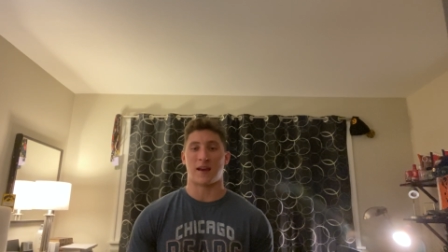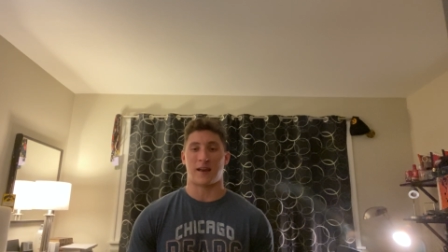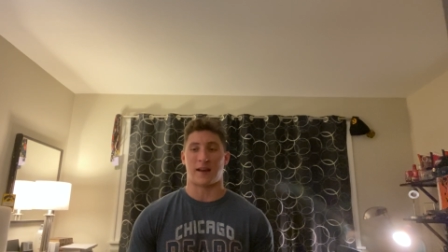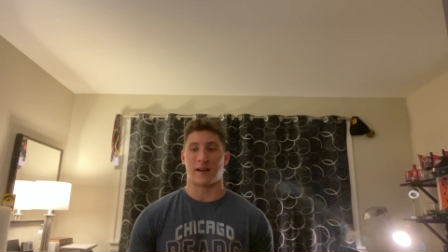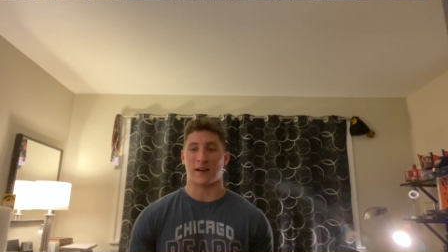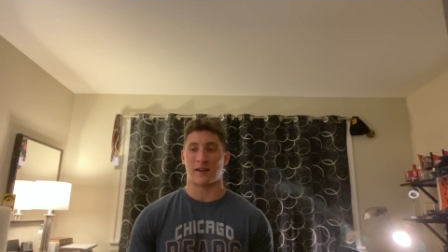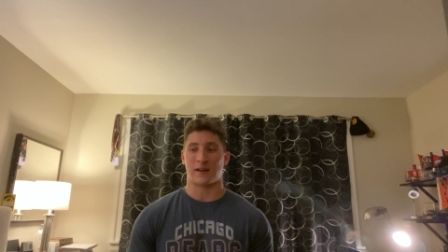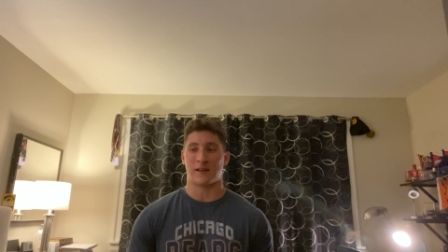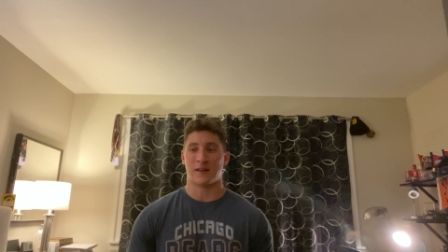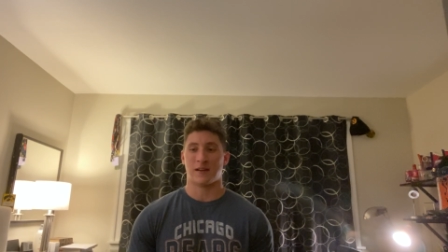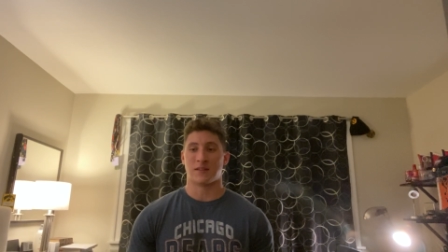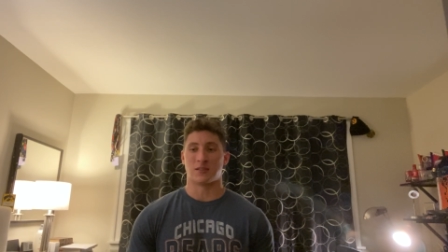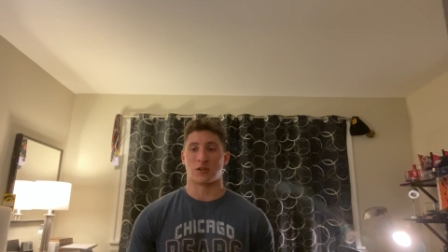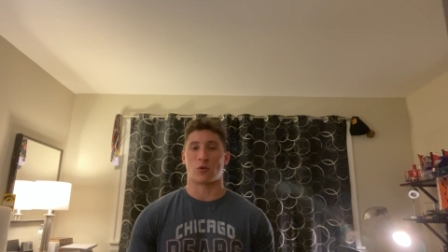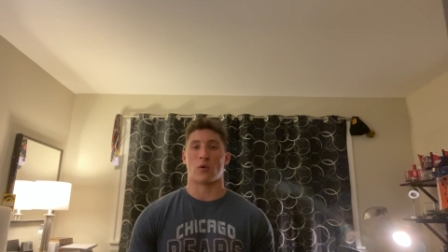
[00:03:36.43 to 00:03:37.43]
and
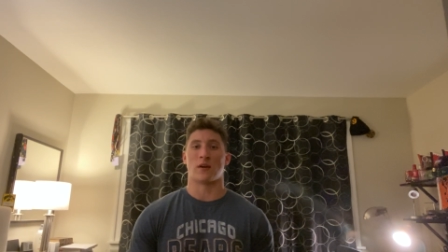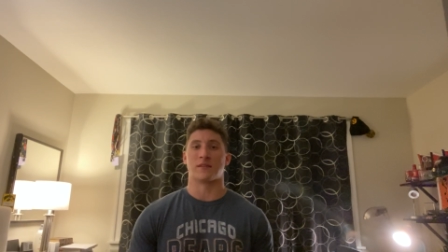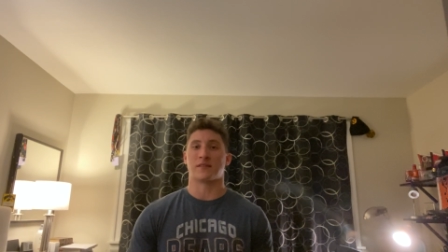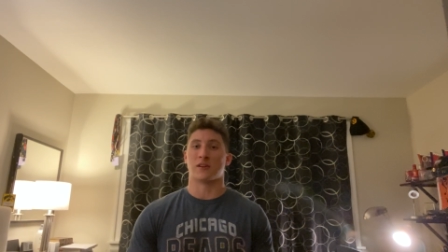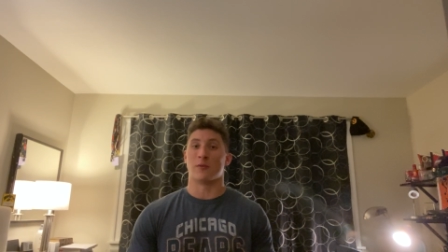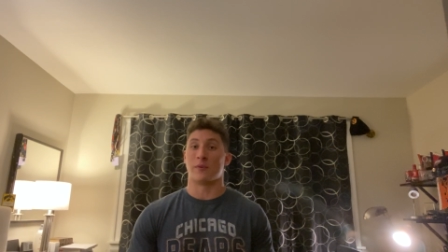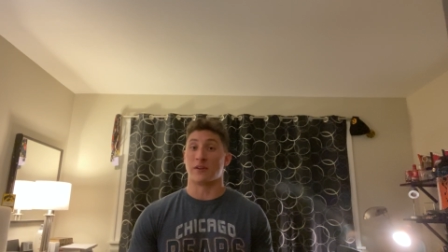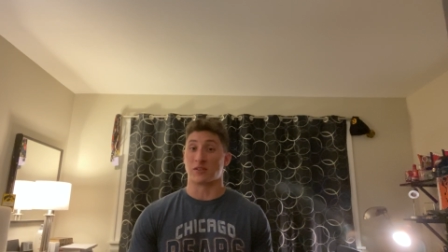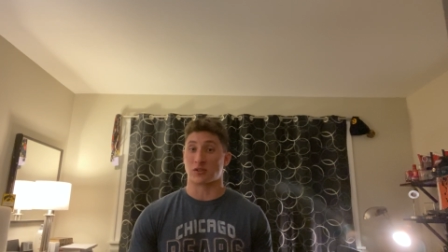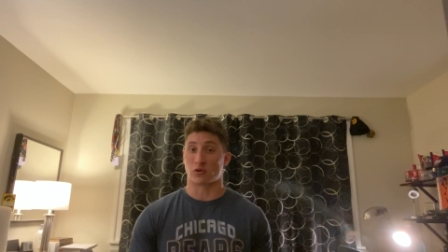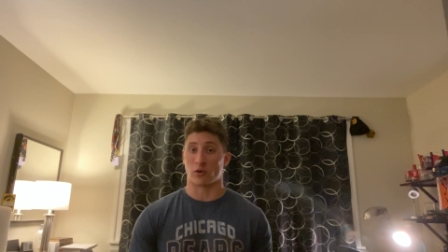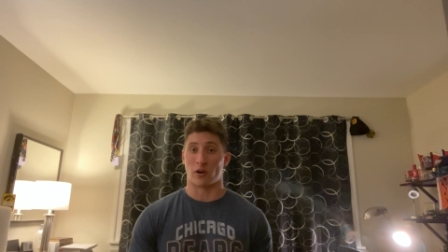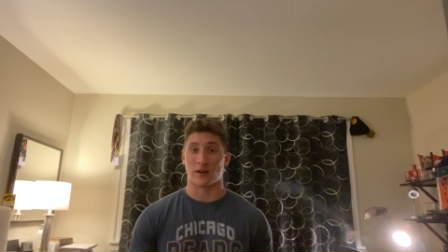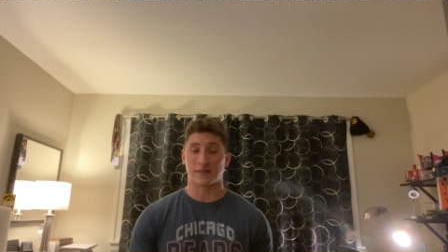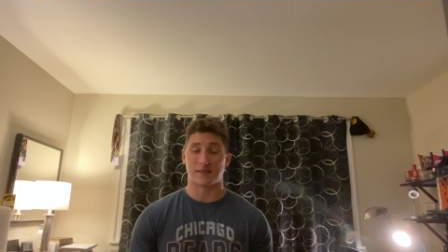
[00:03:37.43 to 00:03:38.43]
Jaquan's going to be a
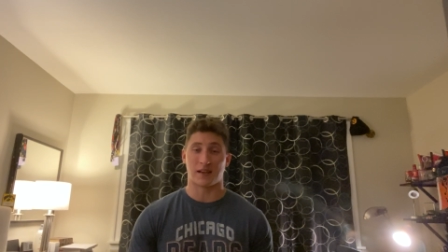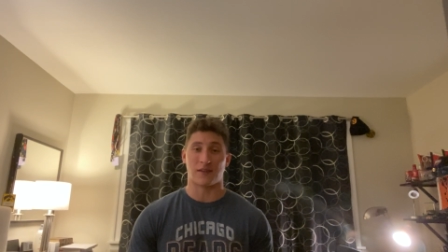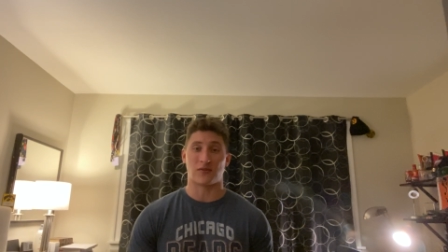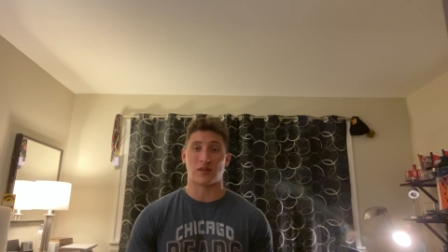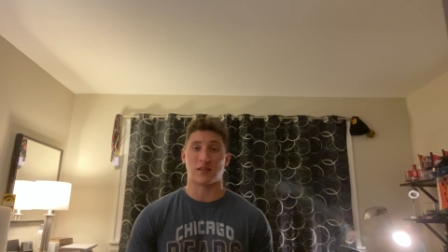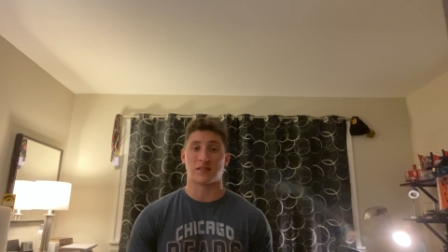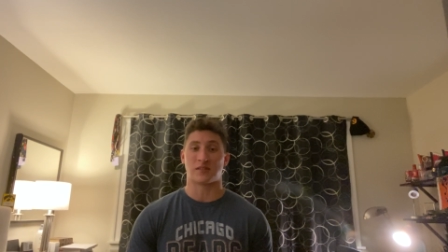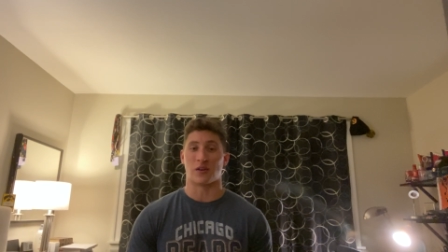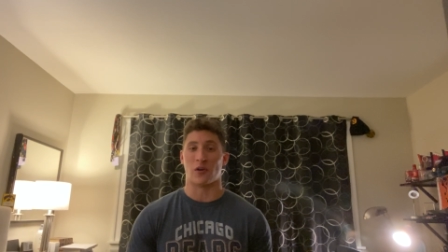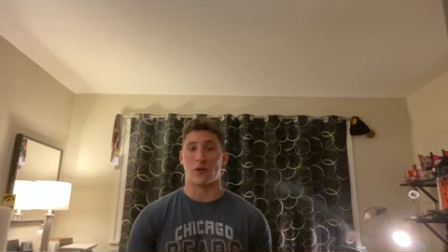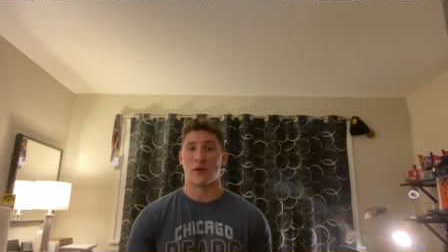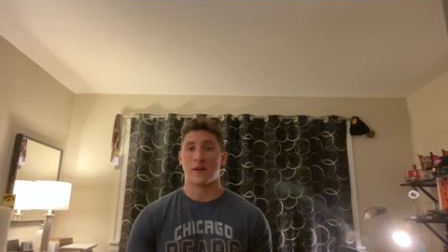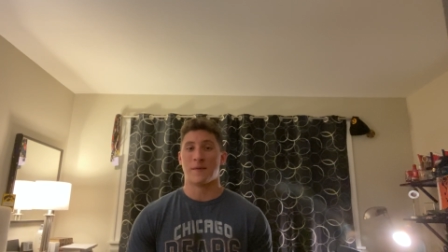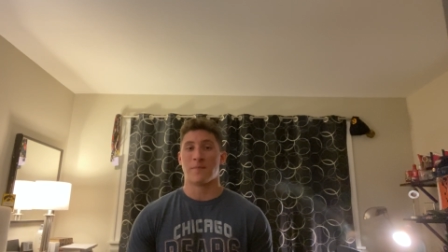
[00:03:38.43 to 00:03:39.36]
strong safety. So